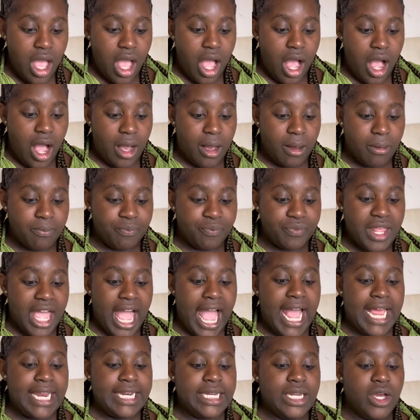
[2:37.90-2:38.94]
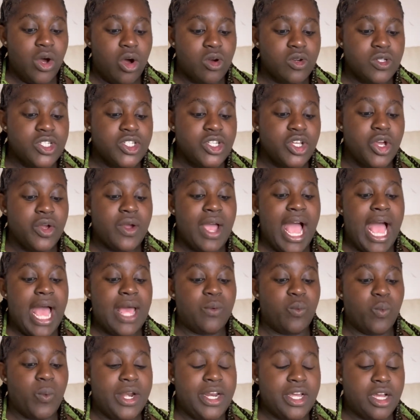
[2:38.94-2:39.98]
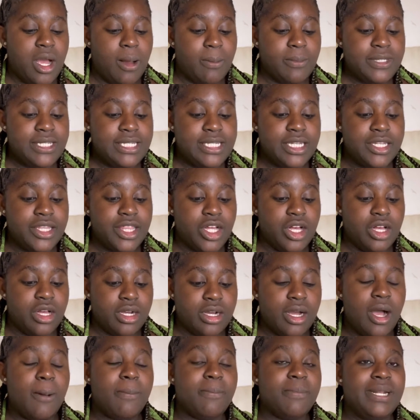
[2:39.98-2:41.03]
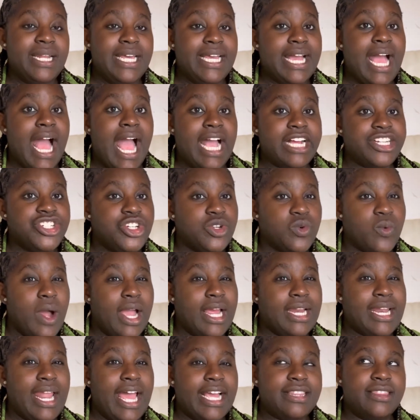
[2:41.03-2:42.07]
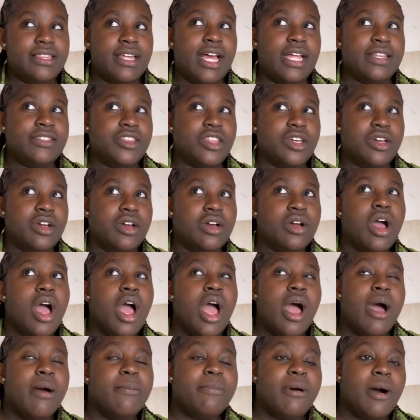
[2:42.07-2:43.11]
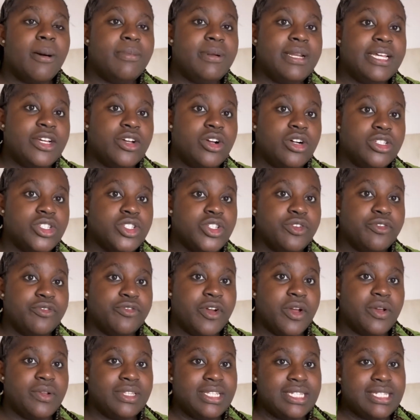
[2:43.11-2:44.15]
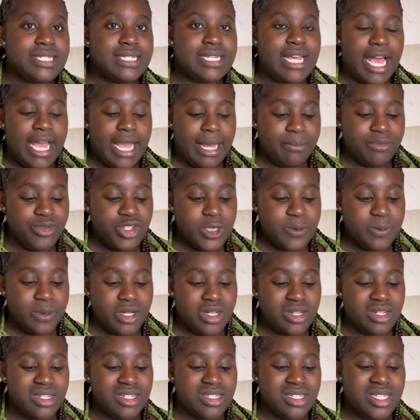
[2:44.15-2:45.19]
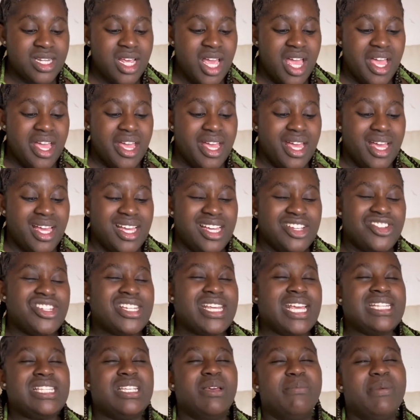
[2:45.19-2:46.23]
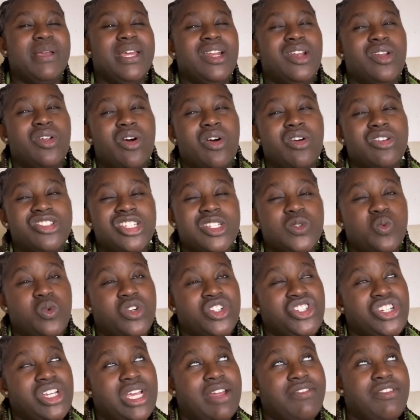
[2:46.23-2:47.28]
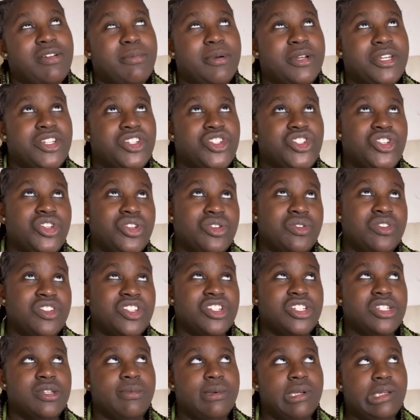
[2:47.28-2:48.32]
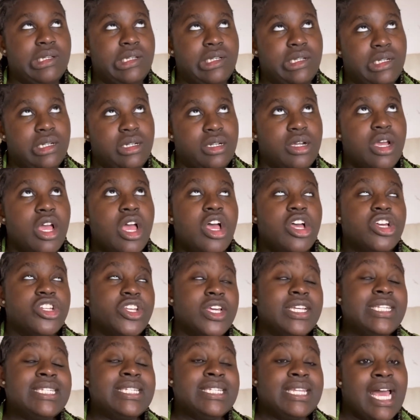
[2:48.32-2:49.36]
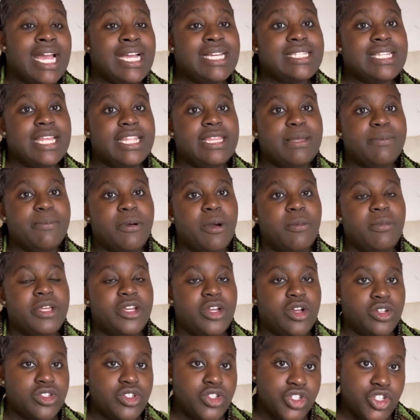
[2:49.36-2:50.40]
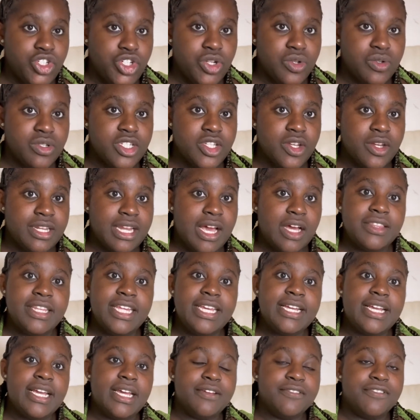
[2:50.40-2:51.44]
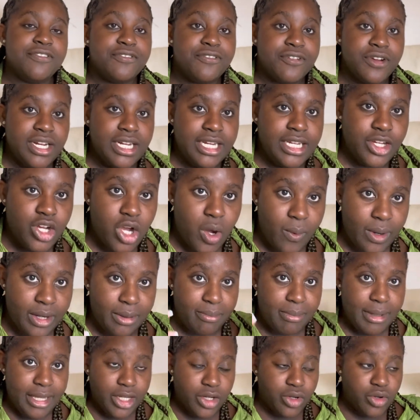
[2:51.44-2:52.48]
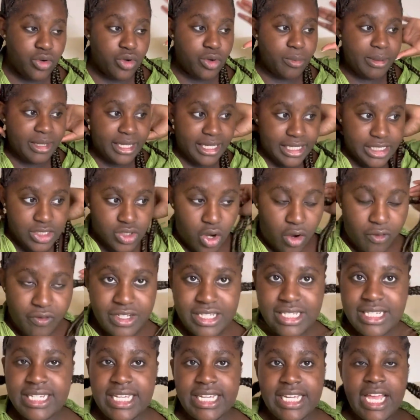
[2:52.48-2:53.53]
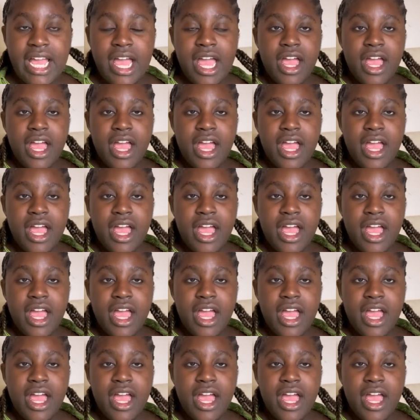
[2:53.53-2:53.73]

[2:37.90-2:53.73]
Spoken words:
And also, when it comes to the coupling, I actually quite like that the public got to vote this time, just because it just gets a bit long just watching everybody choose, just a bit so it's nice that the public got to choose, so now they can freely go and mingle, because obviously